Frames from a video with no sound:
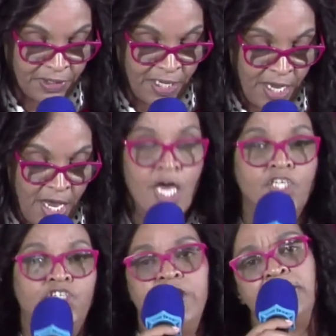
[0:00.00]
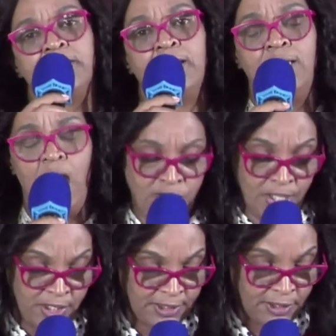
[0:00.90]
Jesus allows
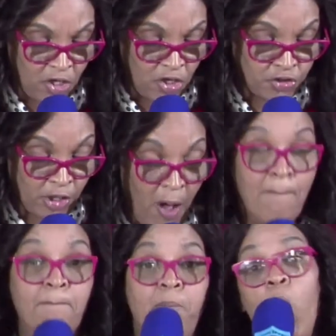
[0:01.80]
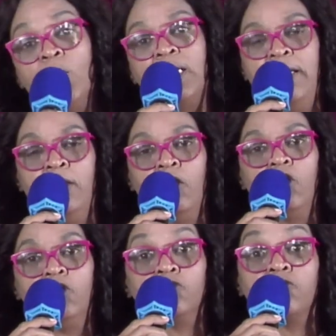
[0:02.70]
us to come boldly
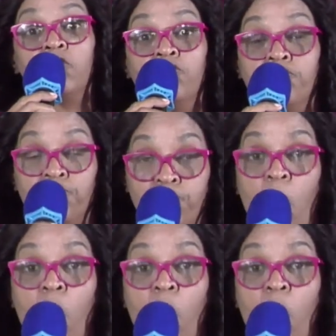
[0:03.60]
to the throne of